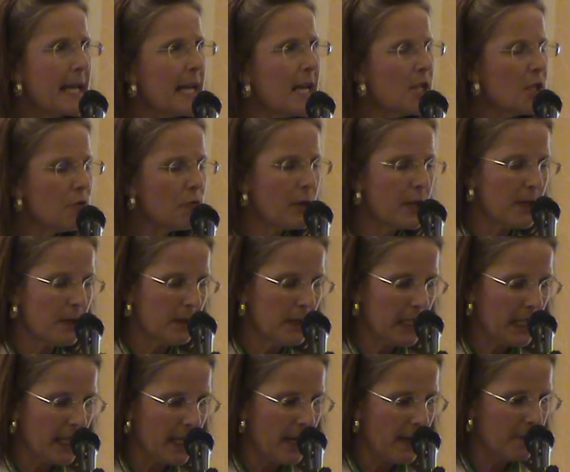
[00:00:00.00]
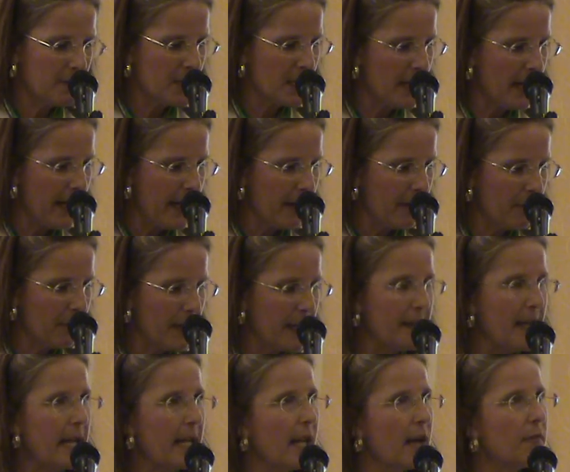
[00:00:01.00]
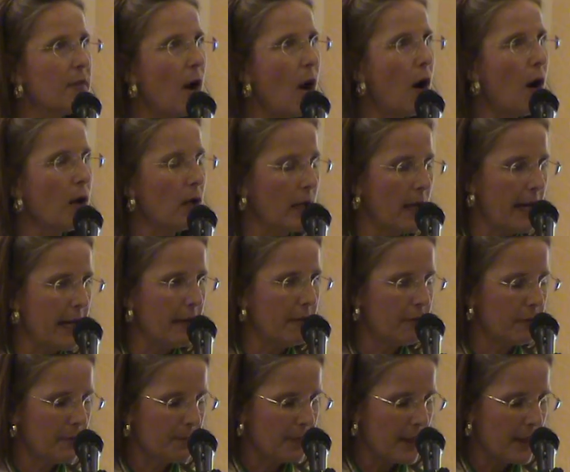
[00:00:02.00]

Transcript: Israel loves life, and they love all life.